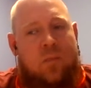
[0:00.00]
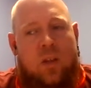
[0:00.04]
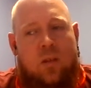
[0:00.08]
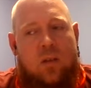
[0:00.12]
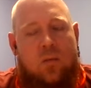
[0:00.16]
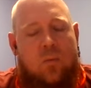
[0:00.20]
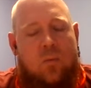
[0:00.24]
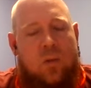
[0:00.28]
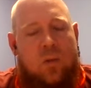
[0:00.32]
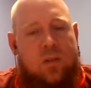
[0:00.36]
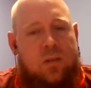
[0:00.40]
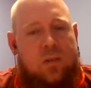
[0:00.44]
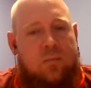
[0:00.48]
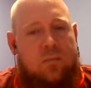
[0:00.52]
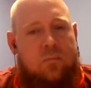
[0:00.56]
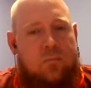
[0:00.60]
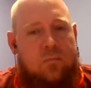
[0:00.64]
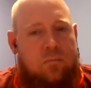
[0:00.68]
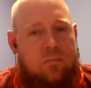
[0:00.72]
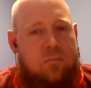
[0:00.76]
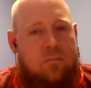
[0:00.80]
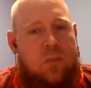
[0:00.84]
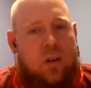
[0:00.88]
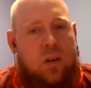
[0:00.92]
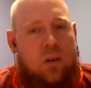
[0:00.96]
what's
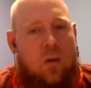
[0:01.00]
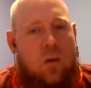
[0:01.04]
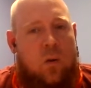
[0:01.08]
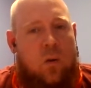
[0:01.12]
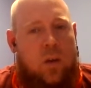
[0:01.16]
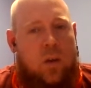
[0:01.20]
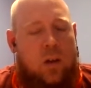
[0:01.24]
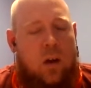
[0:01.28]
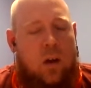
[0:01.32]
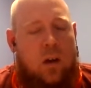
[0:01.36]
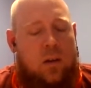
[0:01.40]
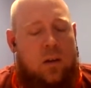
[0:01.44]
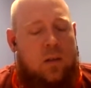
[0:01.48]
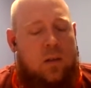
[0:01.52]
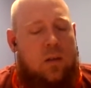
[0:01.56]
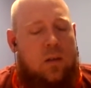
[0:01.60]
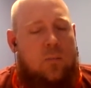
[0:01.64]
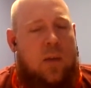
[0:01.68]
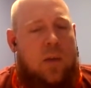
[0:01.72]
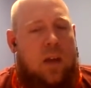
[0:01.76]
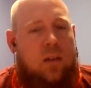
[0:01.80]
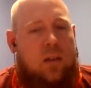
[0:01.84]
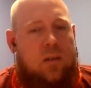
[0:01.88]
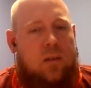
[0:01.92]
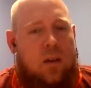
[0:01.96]
been going on in the
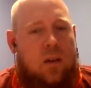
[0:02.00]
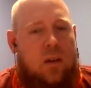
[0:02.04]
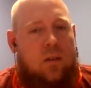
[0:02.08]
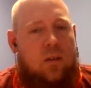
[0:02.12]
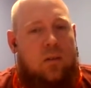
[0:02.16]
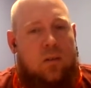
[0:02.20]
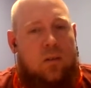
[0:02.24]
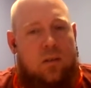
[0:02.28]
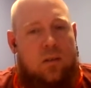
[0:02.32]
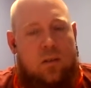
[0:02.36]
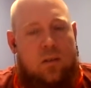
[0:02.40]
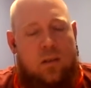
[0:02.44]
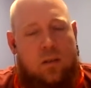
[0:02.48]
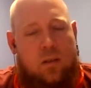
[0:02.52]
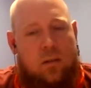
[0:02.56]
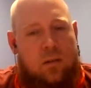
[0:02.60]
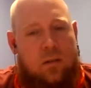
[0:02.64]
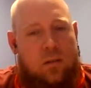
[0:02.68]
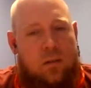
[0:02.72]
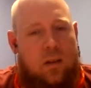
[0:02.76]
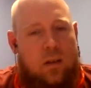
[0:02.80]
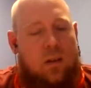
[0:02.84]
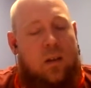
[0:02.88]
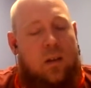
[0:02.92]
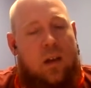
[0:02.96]
main title
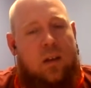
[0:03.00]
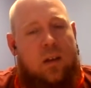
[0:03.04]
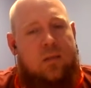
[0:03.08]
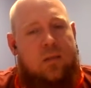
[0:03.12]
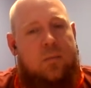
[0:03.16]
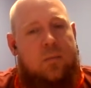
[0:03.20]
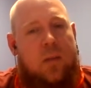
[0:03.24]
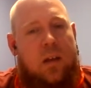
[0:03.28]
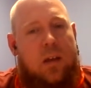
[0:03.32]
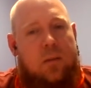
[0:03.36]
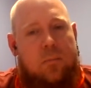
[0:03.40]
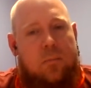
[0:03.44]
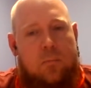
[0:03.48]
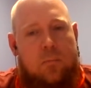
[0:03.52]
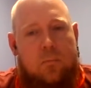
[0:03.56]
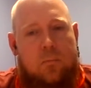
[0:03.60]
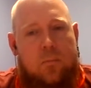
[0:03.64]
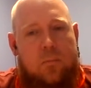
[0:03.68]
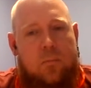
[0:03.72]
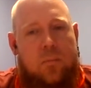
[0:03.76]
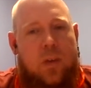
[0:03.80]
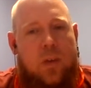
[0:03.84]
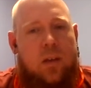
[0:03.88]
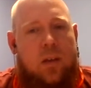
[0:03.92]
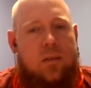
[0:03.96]
in X Men
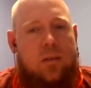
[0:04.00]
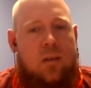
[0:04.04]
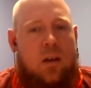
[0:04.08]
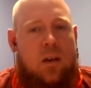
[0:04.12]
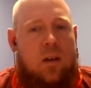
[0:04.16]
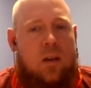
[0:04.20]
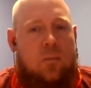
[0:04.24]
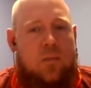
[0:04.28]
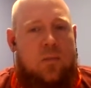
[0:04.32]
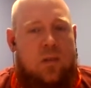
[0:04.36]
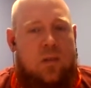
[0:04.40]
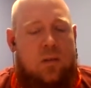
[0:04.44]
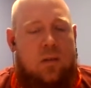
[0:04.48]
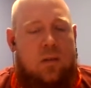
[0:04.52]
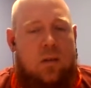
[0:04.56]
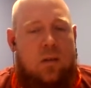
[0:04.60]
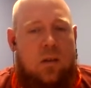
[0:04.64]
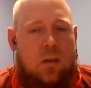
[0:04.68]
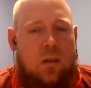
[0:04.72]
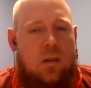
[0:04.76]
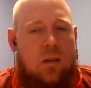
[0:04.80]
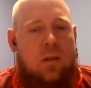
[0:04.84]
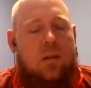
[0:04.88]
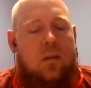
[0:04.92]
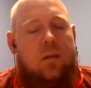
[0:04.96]
at times.
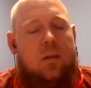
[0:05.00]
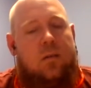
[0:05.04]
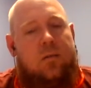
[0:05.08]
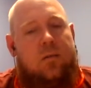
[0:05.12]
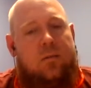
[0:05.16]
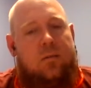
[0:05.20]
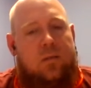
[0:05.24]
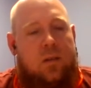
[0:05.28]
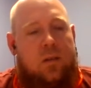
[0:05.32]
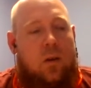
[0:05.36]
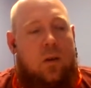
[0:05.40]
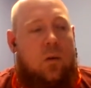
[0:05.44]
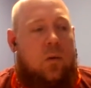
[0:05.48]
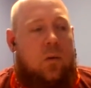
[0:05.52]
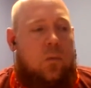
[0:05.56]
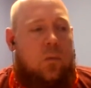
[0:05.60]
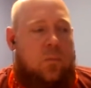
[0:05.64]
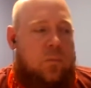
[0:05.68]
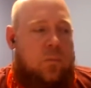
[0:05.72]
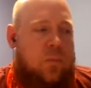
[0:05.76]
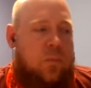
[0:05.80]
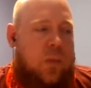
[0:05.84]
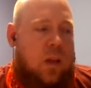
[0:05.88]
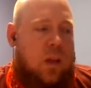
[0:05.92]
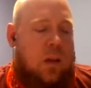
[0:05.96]
So,
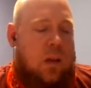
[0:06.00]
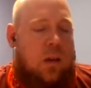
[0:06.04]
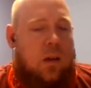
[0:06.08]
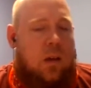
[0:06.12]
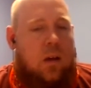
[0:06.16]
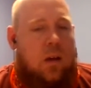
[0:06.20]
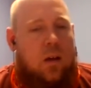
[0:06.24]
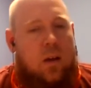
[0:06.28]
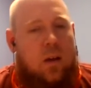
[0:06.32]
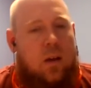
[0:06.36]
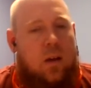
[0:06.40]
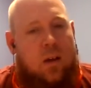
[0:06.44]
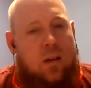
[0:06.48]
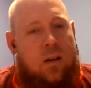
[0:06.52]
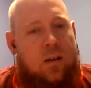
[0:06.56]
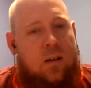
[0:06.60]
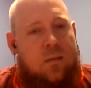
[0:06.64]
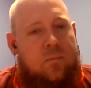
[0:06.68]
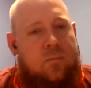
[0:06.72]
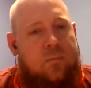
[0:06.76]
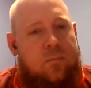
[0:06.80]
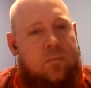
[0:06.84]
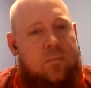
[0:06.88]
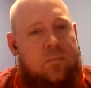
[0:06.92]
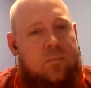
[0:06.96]

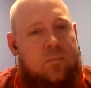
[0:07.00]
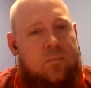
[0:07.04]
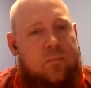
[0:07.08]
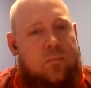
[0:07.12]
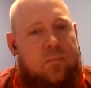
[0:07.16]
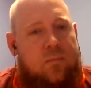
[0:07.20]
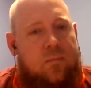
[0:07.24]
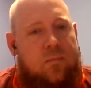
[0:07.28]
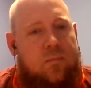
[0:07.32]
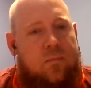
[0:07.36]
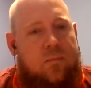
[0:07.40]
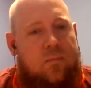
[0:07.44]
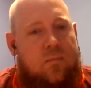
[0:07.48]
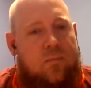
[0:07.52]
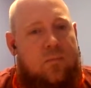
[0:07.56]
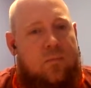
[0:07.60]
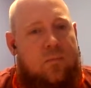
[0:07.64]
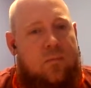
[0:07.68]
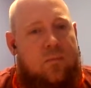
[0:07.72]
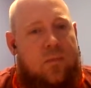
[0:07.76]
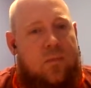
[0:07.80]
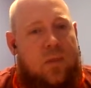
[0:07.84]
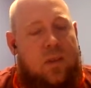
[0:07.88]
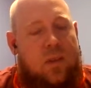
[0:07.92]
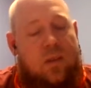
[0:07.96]
um,
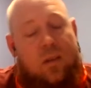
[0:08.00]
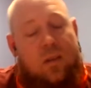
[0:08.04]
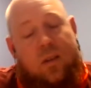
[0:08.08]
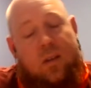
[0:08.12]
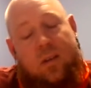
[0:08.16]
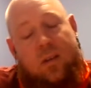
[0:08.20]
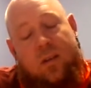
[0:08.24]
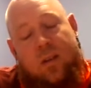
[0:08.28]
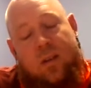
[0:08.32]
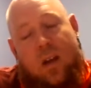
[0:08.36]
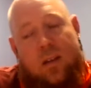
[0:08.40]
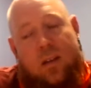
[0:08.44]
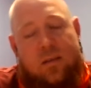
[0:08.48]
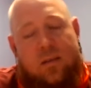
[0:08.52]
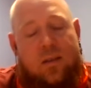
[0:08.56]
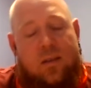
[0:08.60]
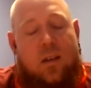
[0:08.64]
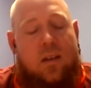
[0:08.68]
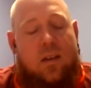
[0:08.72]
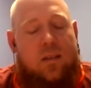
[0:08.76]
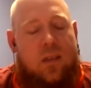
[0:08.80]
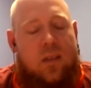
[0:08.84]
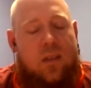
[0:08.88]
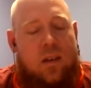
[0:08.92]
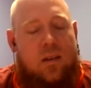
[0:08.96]
not
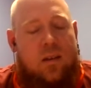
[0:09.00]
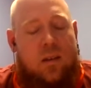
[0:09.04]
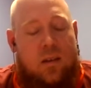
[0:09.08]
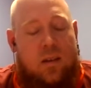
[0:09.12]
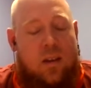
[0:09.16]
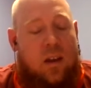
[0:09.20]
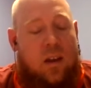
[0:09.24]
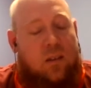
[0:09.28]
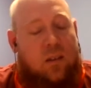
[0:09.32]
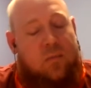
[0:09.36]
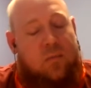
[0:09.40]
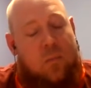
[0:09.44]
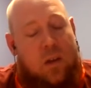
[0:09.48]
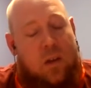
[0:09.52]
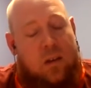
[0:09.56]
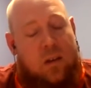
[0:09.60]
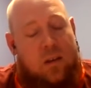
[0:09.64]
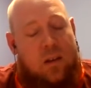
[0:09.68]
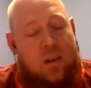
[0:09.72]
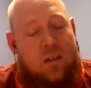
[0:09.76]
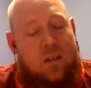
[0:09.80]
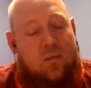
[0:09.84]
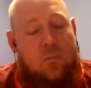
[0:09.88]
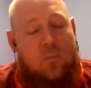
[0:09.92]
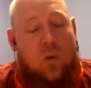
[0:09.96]
saying that X Men
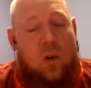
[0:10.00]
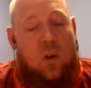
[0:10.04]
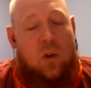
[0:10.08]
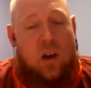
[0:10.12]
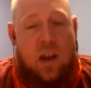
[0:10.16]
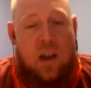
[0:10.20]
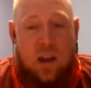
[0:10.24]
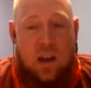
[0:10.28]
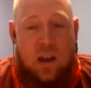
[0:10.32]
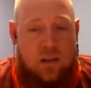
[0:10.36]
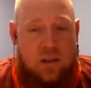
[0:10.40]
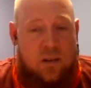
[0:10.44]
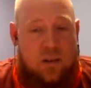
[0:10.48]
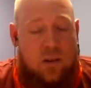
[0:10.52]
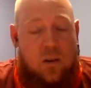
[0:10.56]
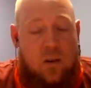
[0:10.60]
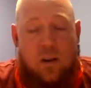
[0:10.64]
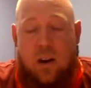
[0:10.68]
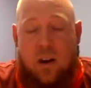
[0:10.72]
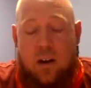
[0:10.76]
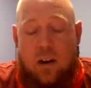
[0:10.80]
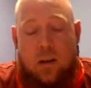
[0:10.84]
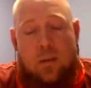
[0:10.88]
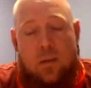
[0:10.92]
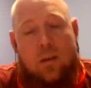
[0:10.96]
needs more action
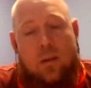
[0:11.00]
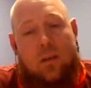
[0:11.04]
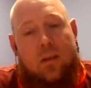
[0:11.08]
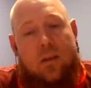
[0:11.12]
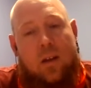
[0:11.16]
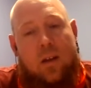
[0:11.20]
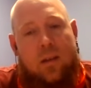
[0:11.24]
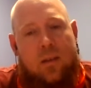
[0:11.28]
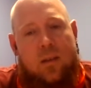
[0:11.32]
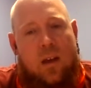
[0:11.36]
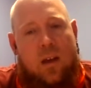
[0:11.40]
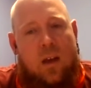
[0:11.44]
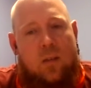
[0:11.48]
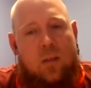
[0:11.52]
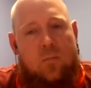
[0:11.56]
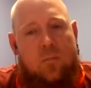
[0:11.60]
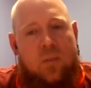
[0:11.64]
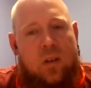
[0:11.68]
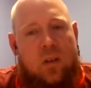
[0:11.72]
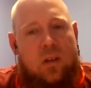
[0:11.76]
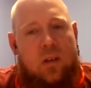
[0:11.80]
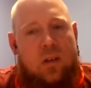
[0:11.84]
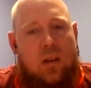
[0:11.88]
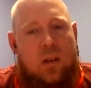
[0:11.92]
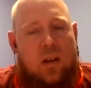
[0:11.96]
or anything like that,
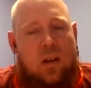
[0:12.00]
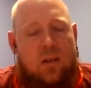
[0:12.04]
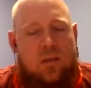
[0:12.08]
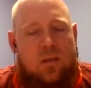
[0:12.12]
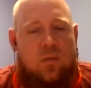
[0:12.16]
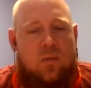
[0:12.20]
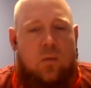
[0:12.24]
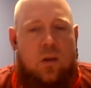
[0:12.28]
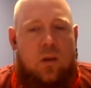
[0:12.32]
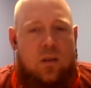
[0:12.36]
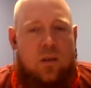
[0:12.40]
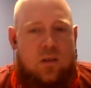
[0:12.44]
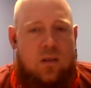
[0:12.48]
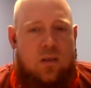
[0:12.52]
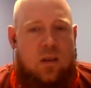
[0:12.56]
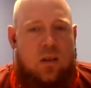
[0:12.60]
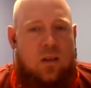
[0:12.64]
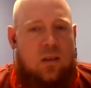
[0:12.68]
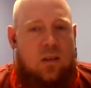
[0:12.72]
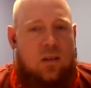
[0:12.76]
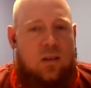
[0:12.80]
but I just want to see it